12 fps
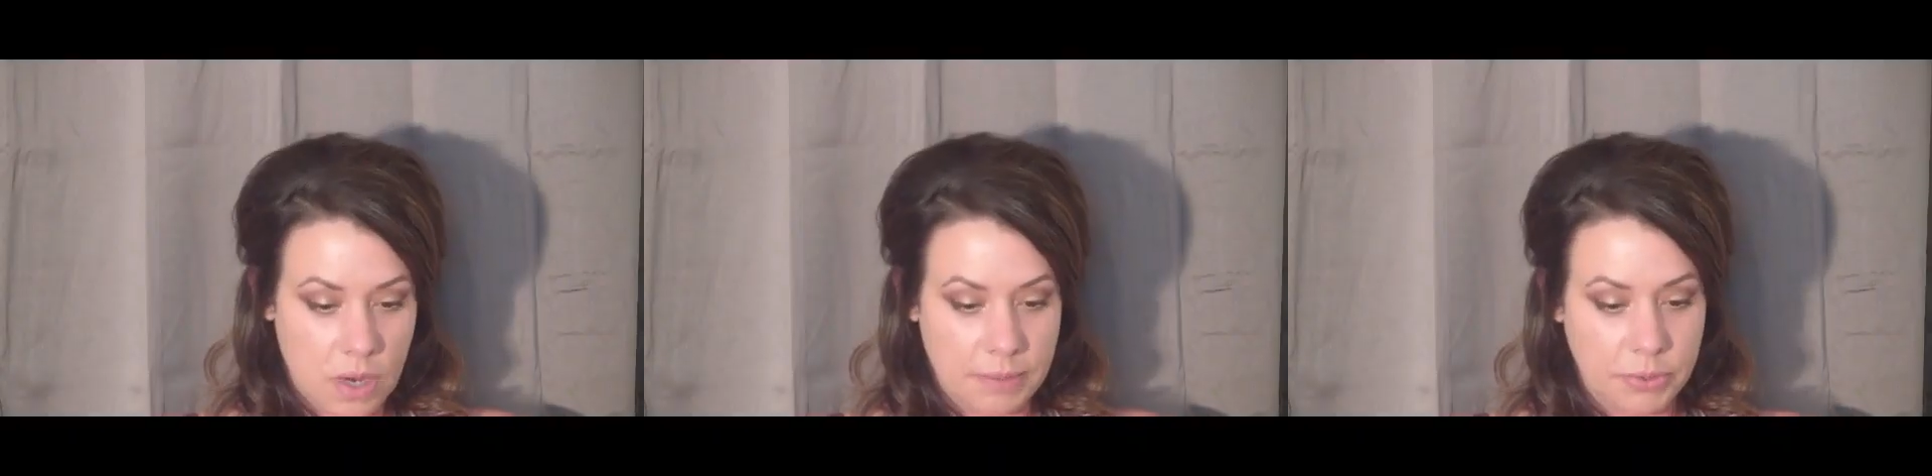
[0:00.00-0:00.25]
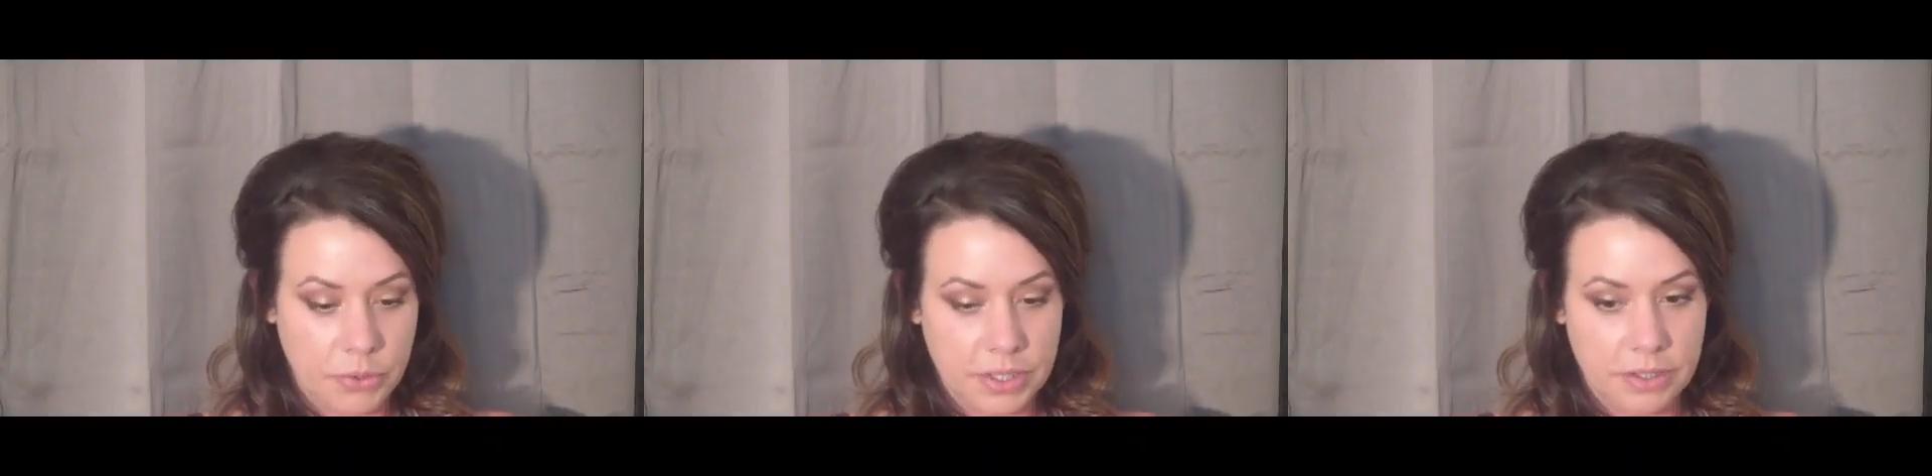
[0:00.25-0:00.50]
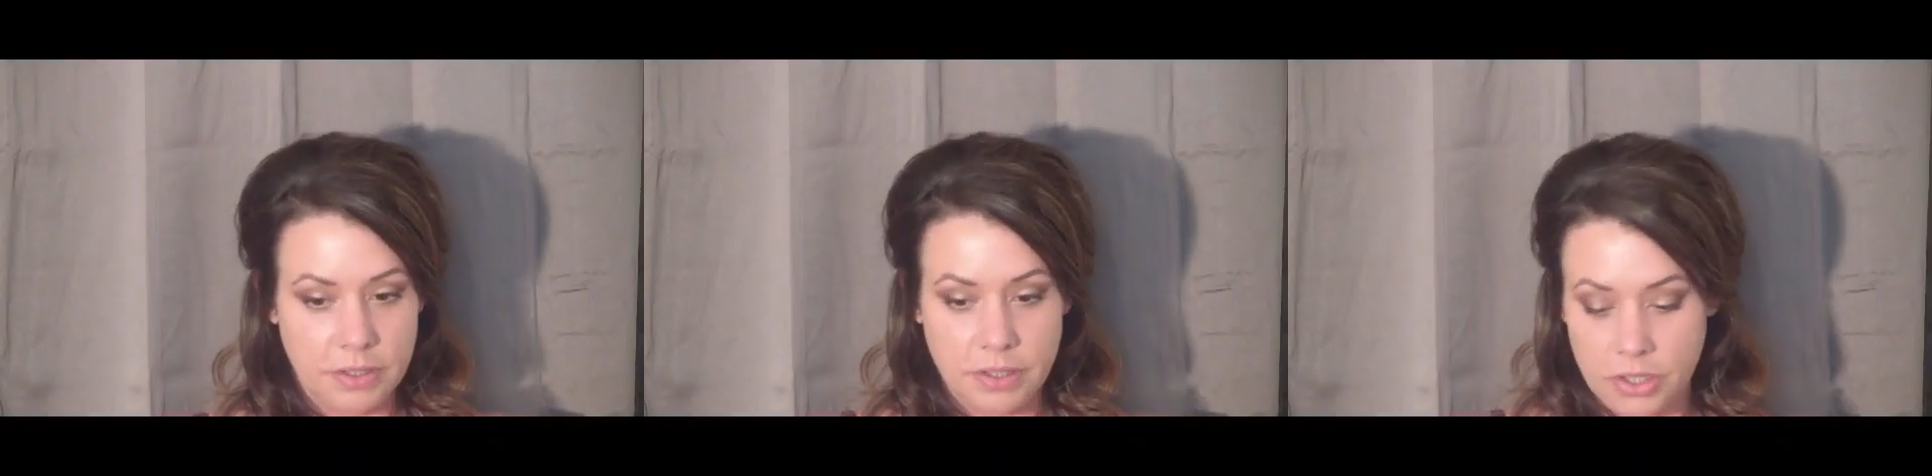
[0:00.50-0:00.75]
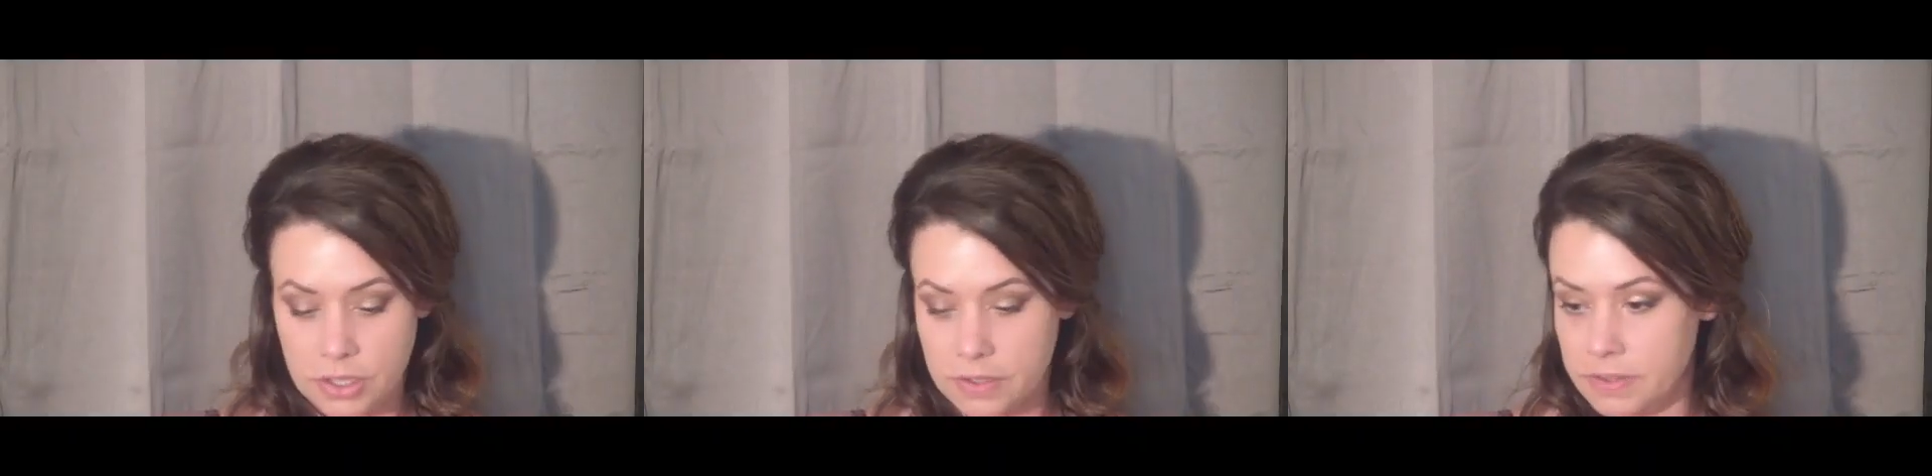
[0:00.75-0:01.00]
I'm going to
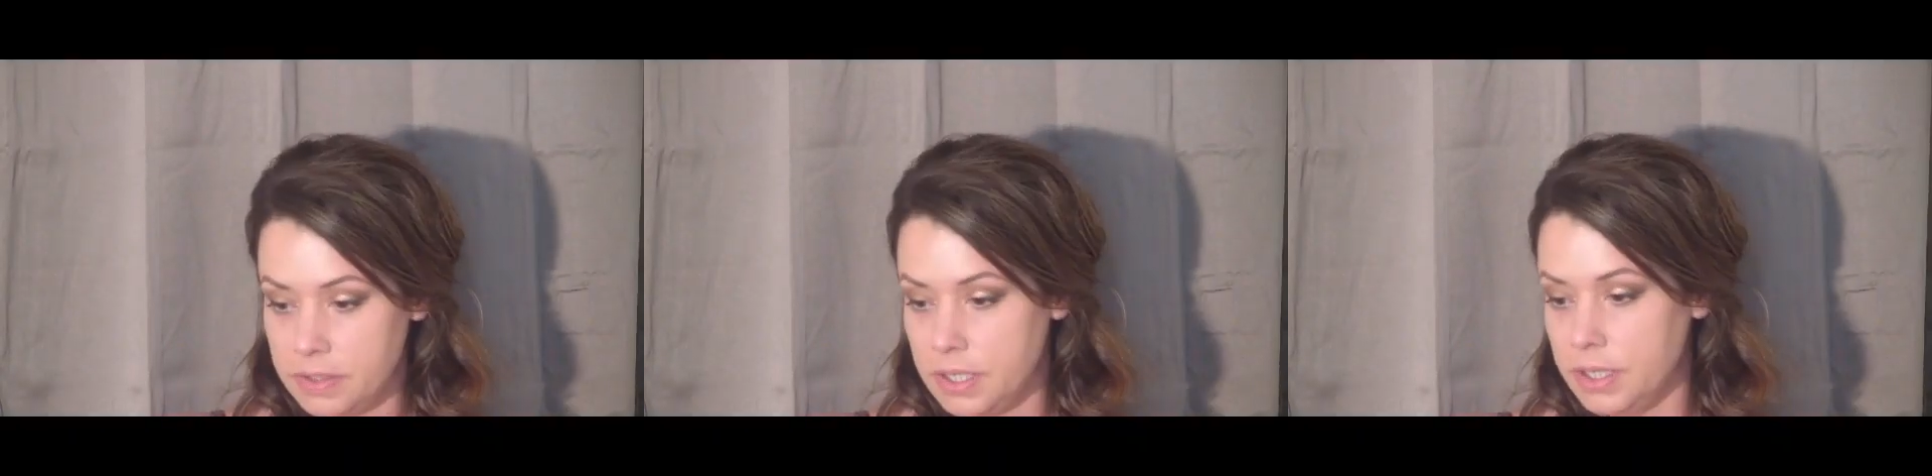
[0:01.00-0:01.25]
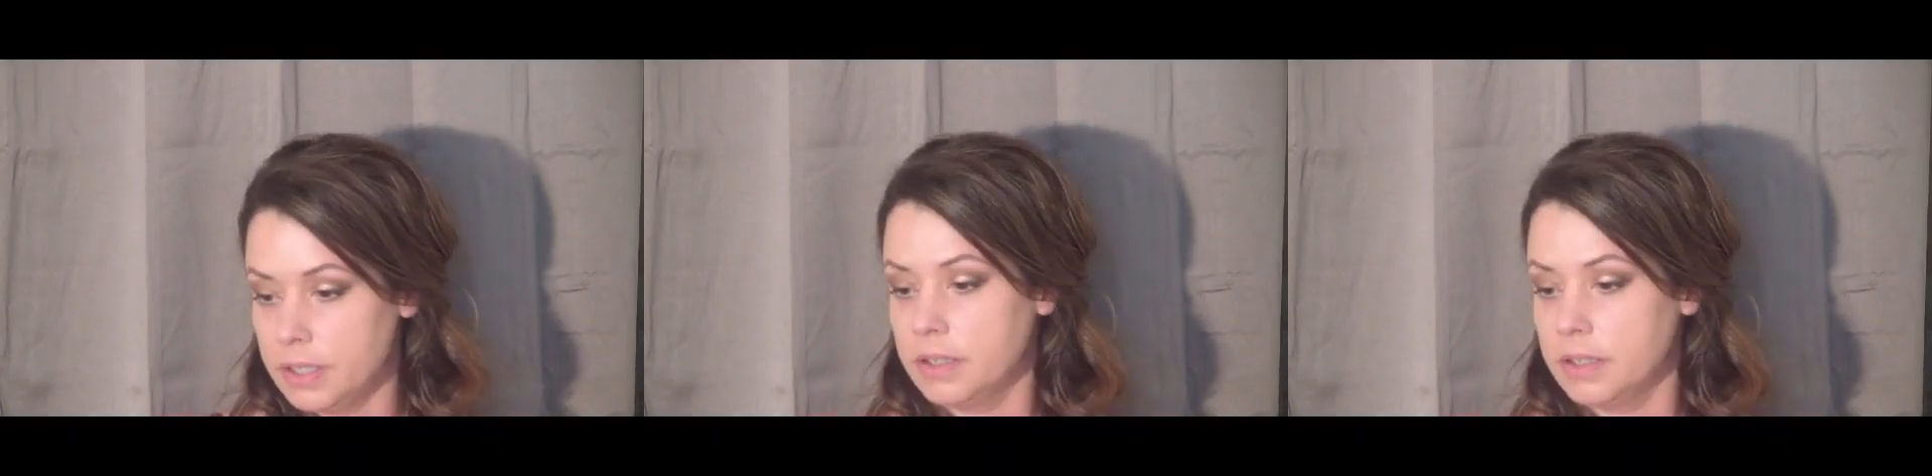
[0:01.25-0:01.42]
just